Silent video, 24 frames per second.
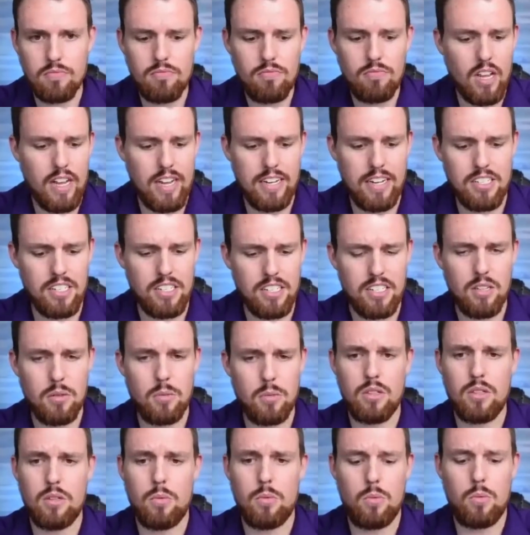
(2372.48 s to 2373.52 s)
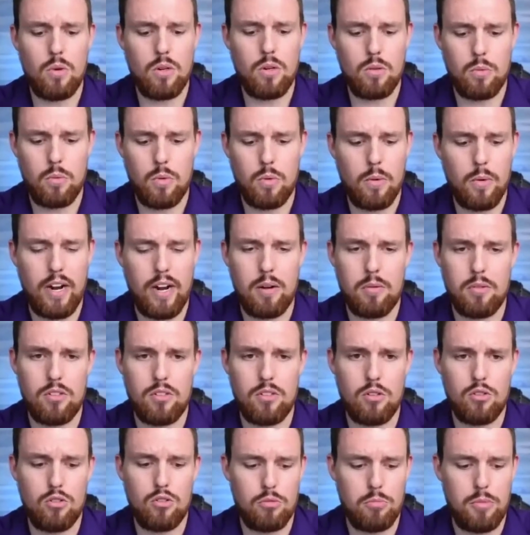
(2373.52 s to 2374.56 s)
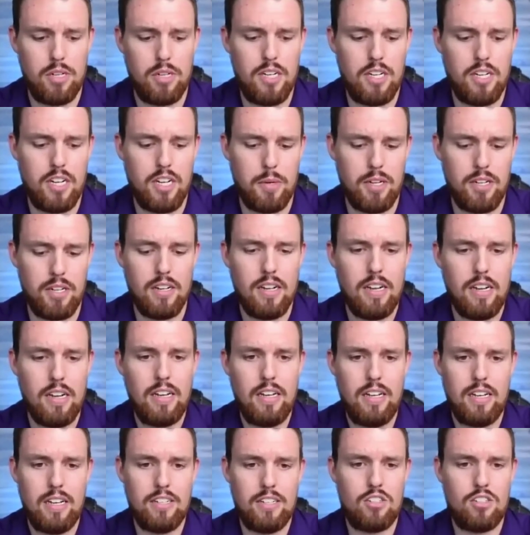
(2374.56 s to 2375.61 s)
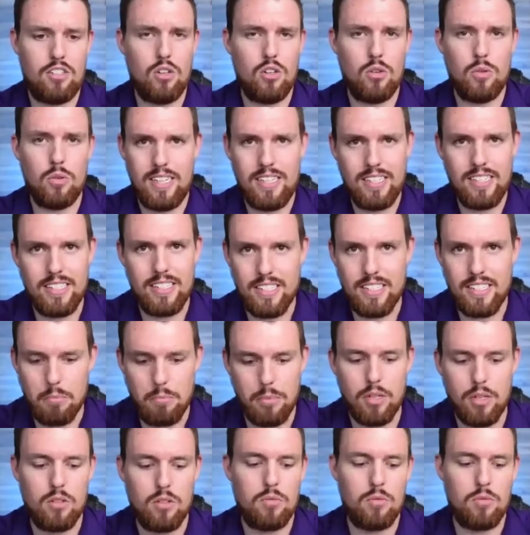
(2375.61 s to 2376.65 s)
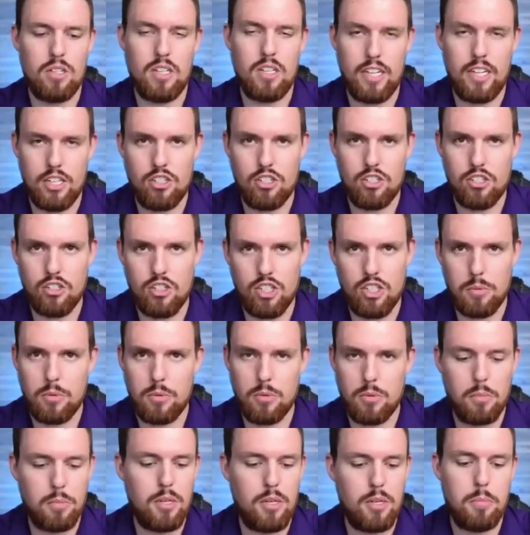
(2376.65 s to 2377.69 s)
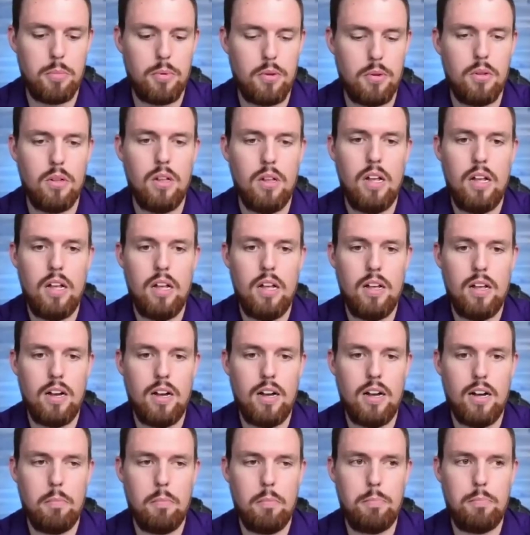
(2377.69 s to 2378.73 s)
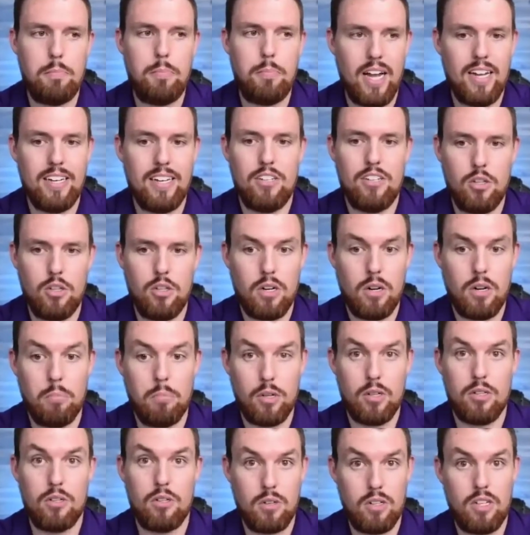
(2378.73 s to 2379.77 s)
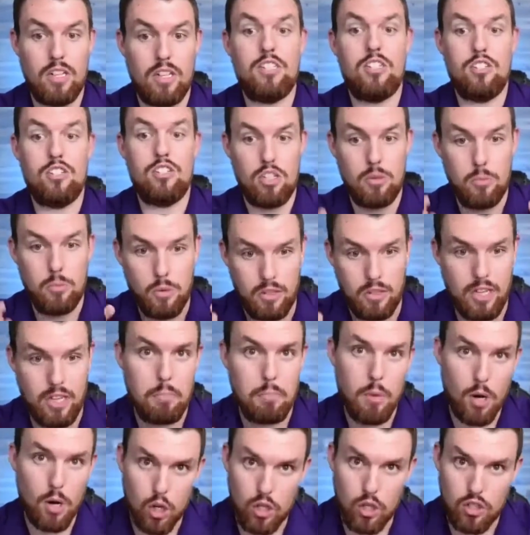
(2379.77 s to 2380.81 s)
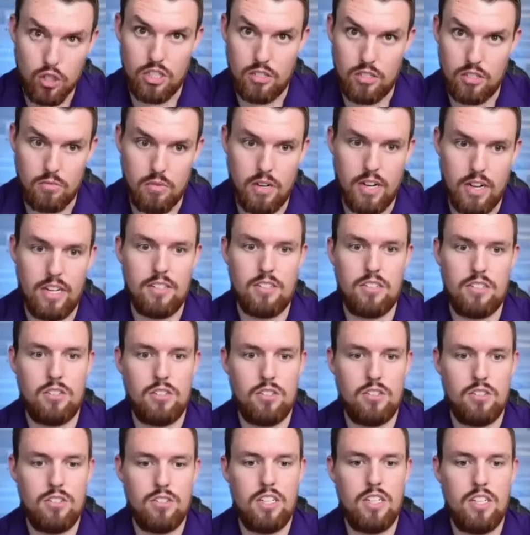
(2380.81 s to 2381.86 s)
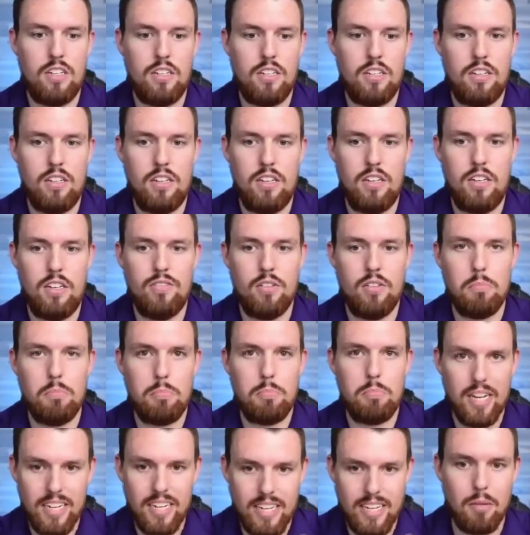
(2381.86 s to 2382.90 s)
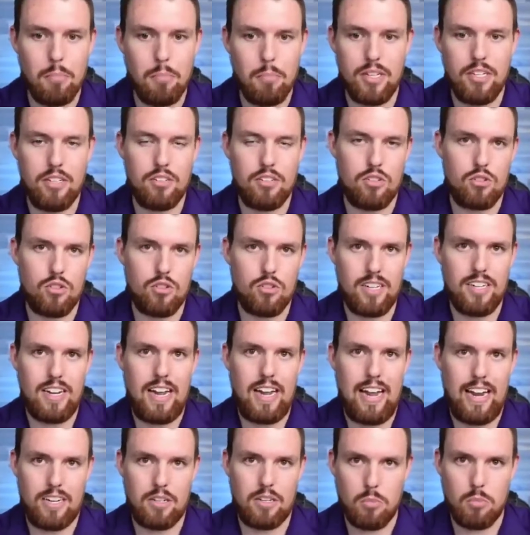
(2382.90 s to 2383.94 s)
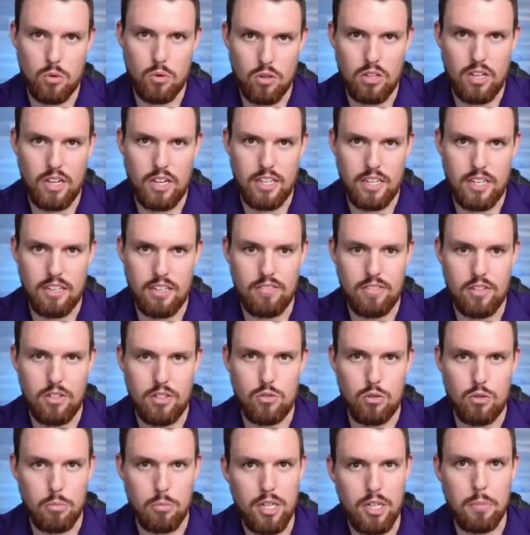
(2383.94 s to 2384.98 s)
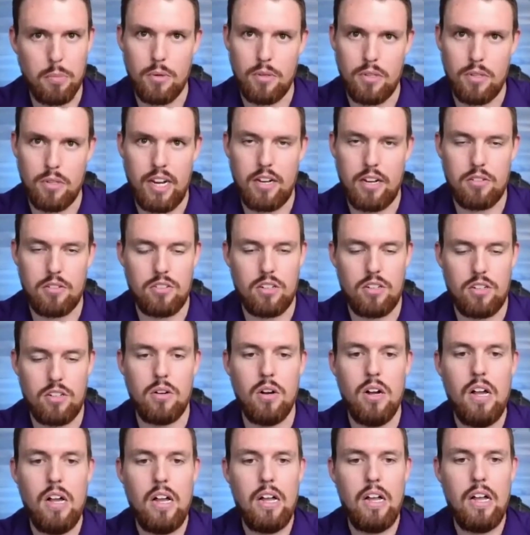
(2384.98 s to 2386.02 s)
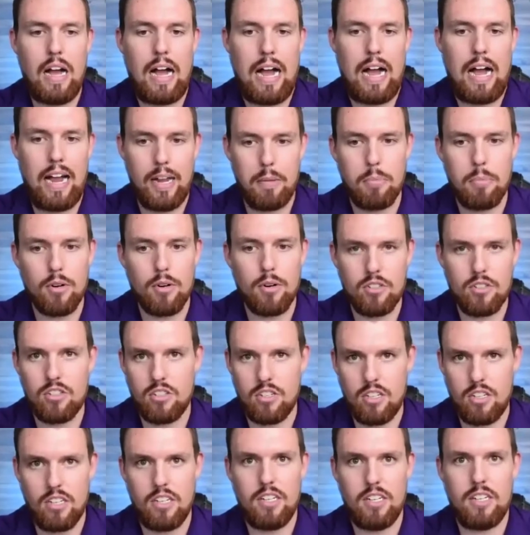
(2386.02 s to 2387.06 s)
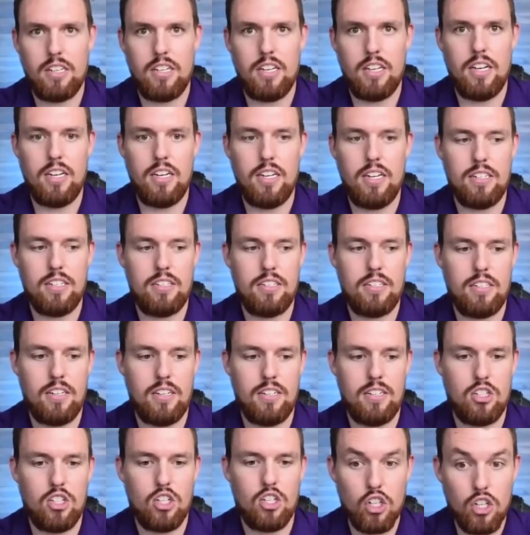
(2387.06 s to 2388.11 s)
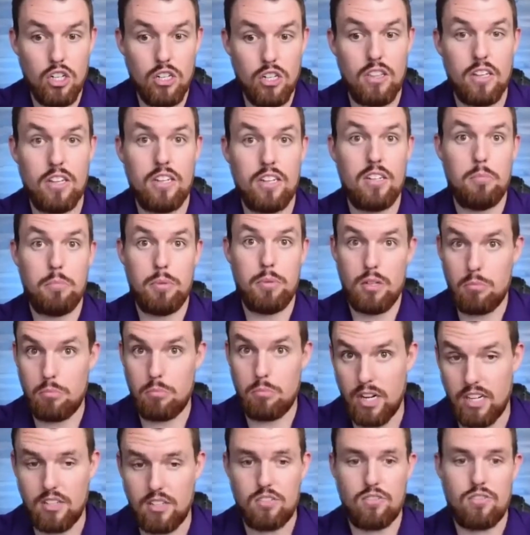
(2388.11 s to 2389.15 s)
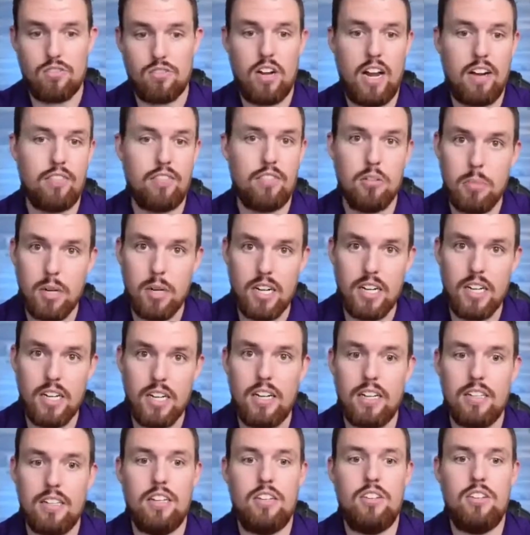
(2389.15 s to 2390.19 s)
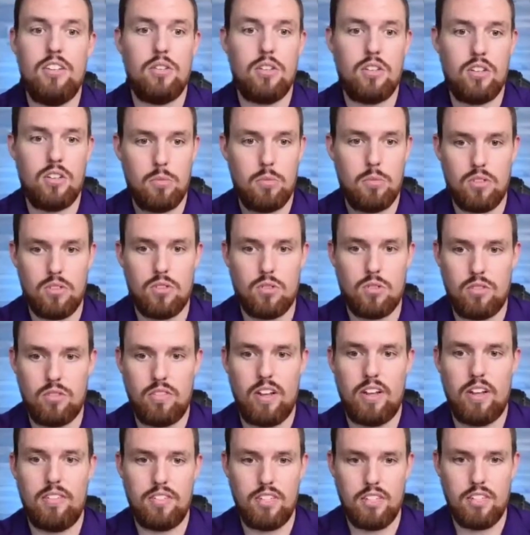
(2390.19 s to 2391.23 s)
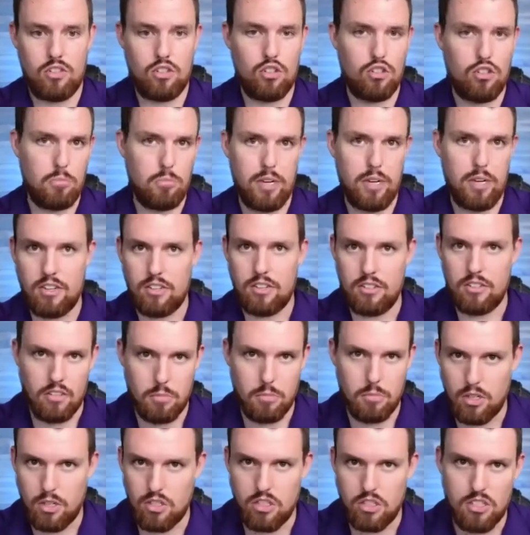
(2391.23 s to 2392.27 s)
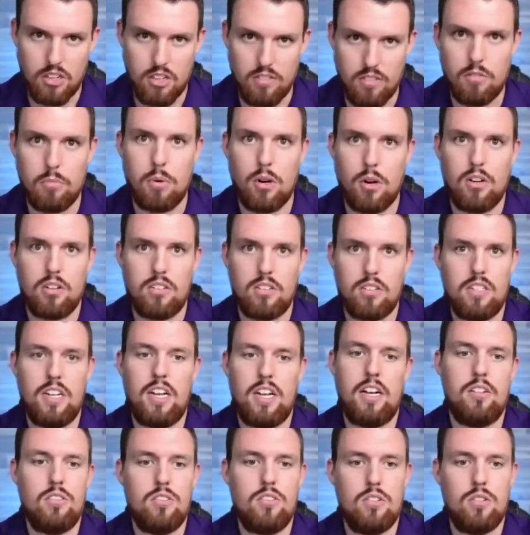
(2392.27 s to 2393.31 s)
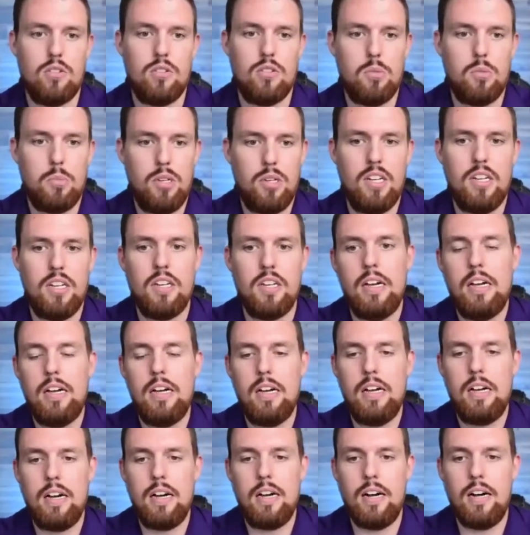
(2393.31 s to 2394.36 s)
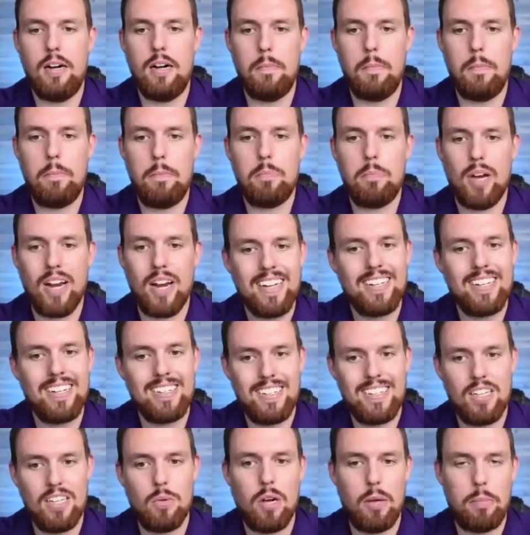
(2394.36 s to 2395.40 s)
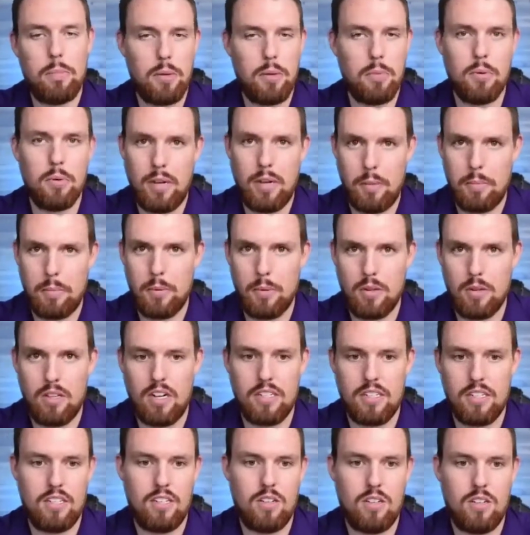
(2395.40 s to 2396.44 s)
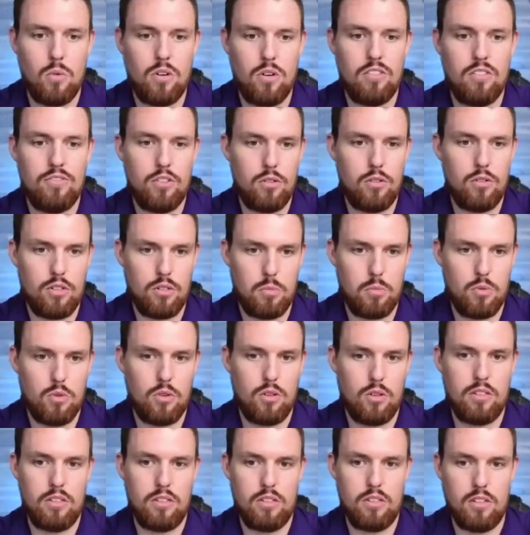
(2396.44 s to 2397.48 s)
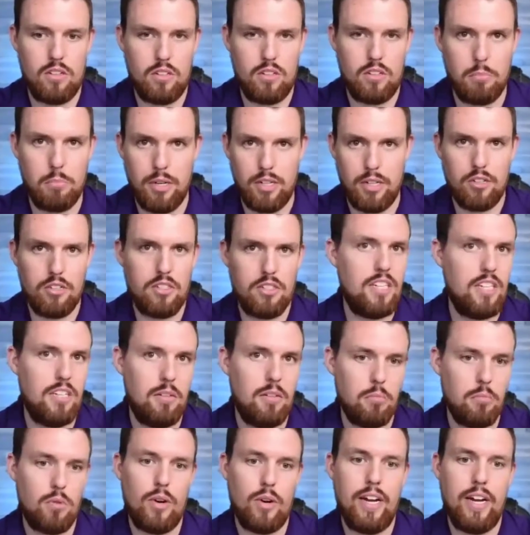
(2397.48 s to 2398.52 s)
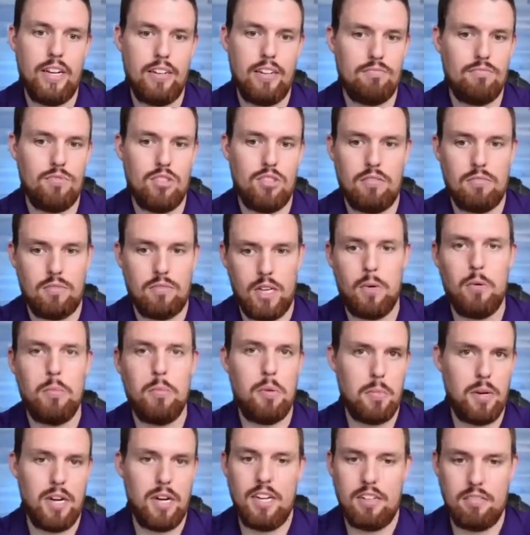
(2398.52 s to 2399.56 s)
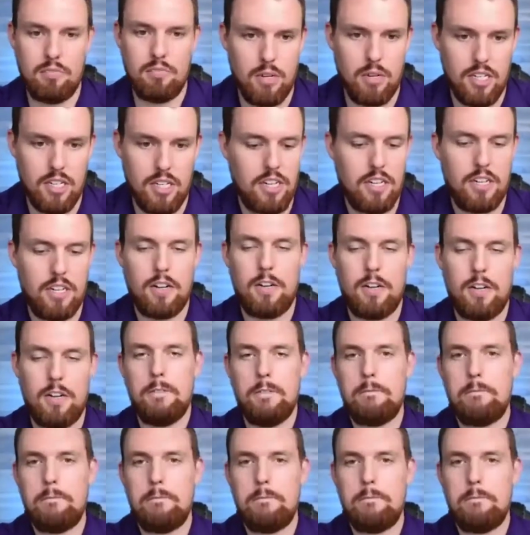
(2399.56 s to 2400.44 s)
I just think that with the with where we're at with social media, I mean, it's so easy to build relationships with people um, but you want to build a relationship with a person, right? So you're seeing even big companies are trying to act more like individual people now. So I personally think that it's it's a good thing to build brands for everybody, and then you can almost sort of have digital mirrors in a bunch of different parts of town, so to speak. Um, but I can see why people might be reluctant and want to focus more on on the bigger team brand. So that would be my my take on it.